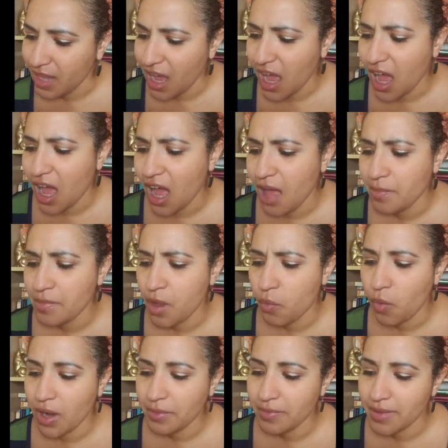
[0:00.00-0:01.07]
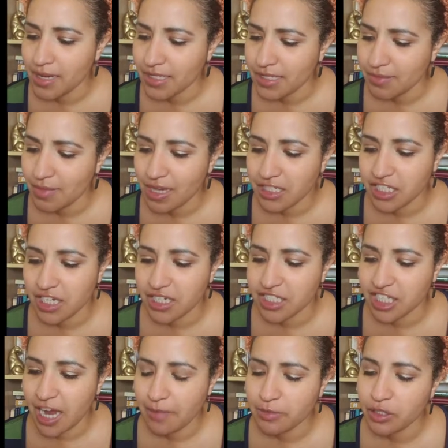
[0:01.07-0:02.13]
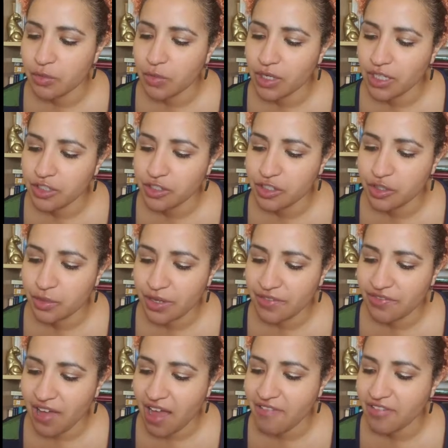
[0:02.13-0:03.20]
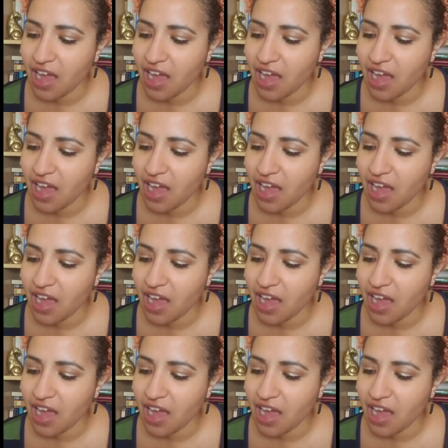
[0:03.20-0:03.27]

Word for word: um, one must mention chapter 125,